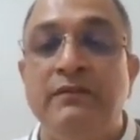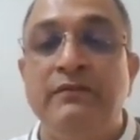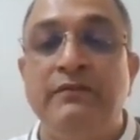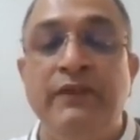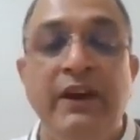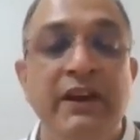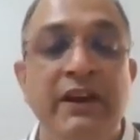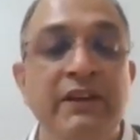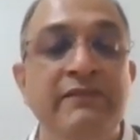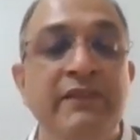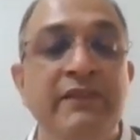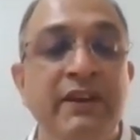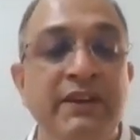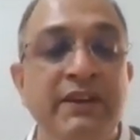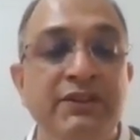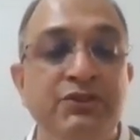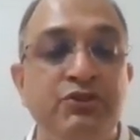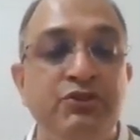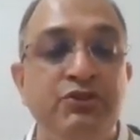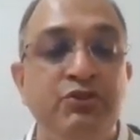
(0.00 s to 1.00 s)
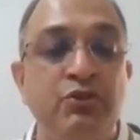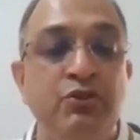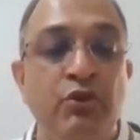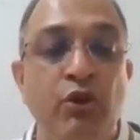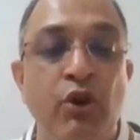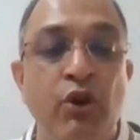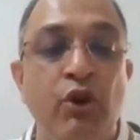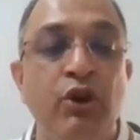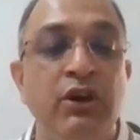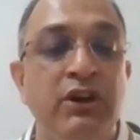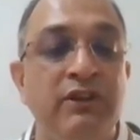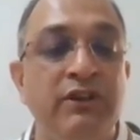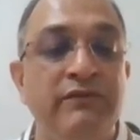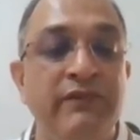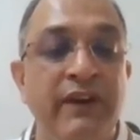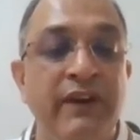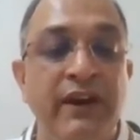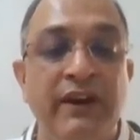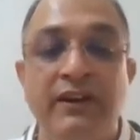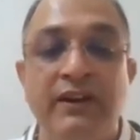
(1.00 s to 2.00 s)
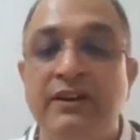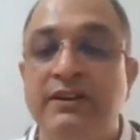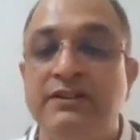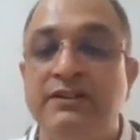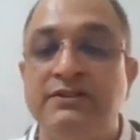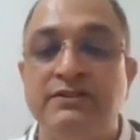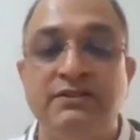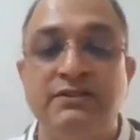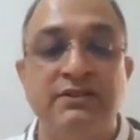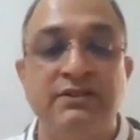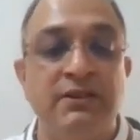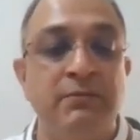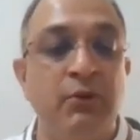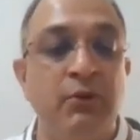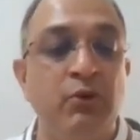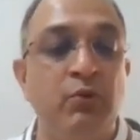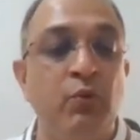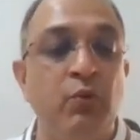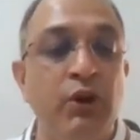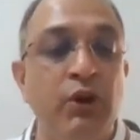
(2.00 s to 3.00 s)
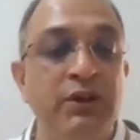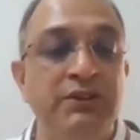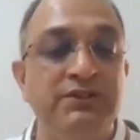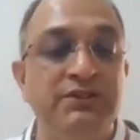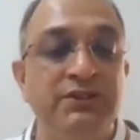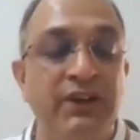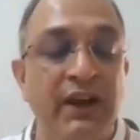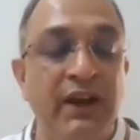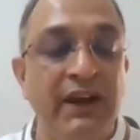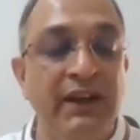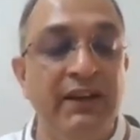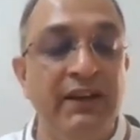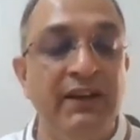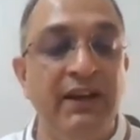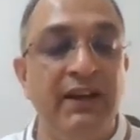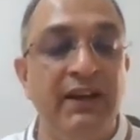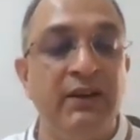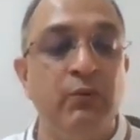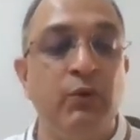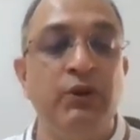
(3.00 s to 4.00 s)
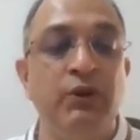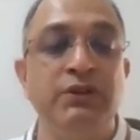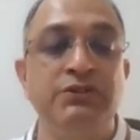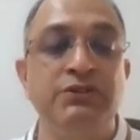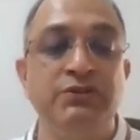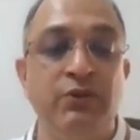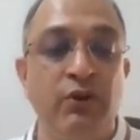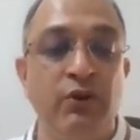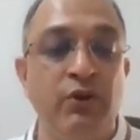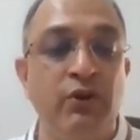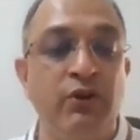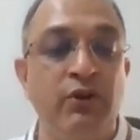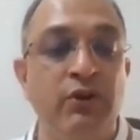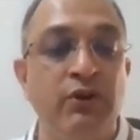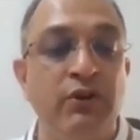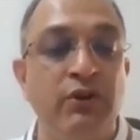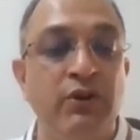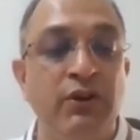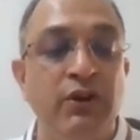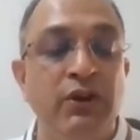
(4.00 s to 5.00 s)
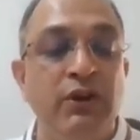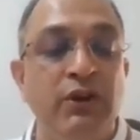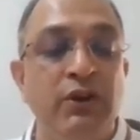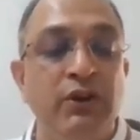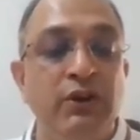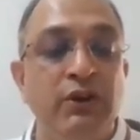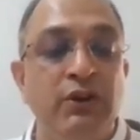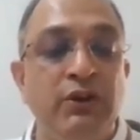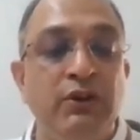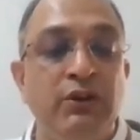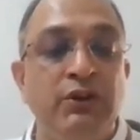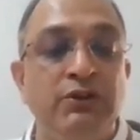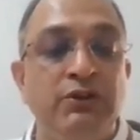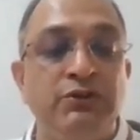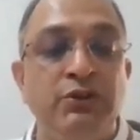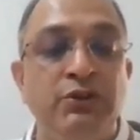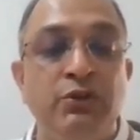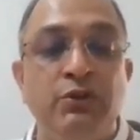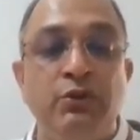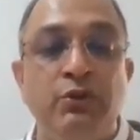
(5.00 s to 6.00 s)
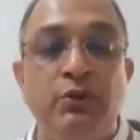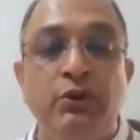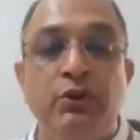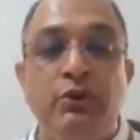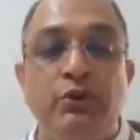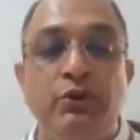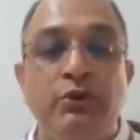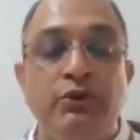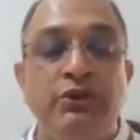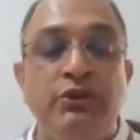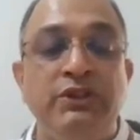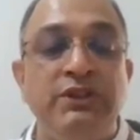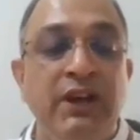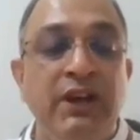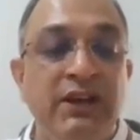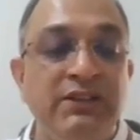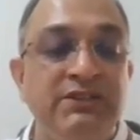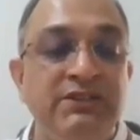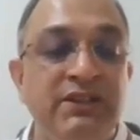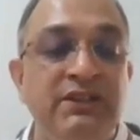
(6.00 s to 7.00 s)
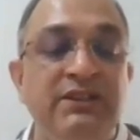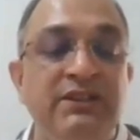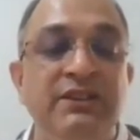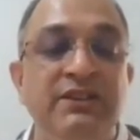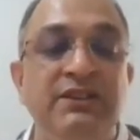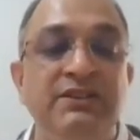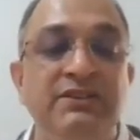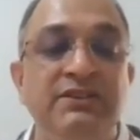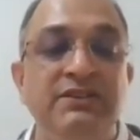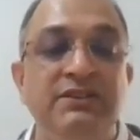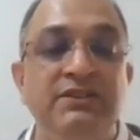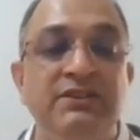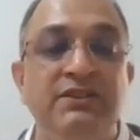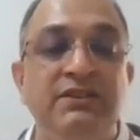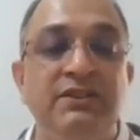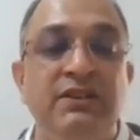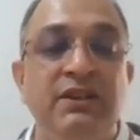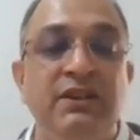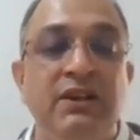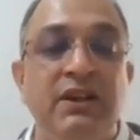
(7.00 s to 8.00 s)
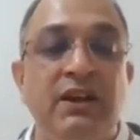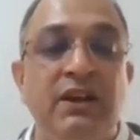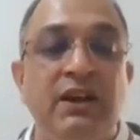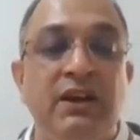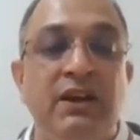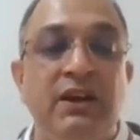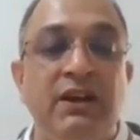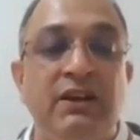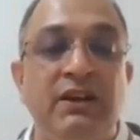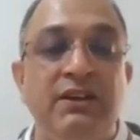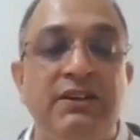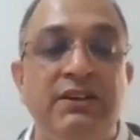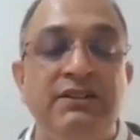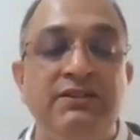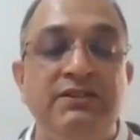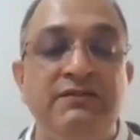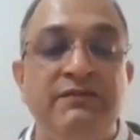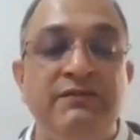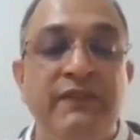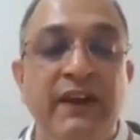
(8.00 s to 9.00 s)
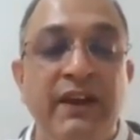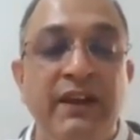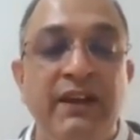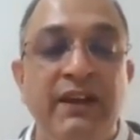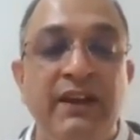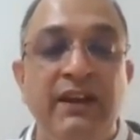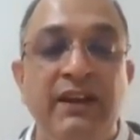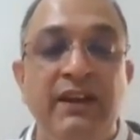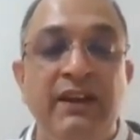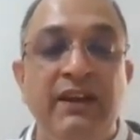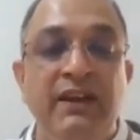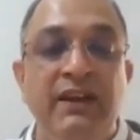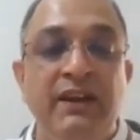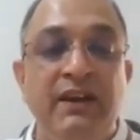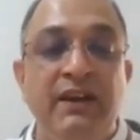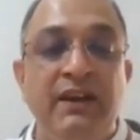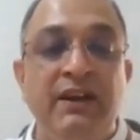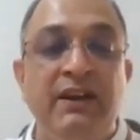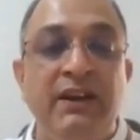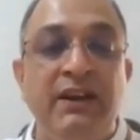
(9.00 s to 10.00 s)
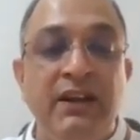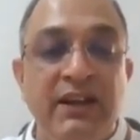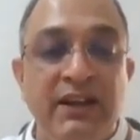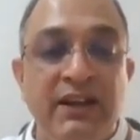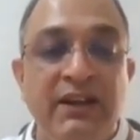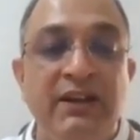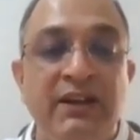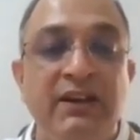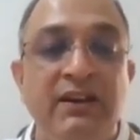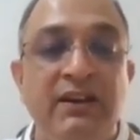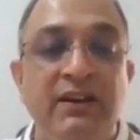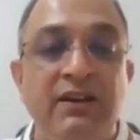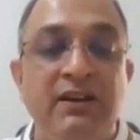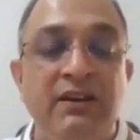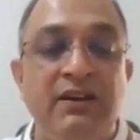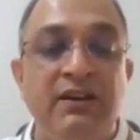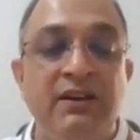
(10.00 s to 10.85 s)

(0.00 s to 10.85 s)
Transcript: very, very strong awareness about what is right and what is wrong. So the young generation is very clear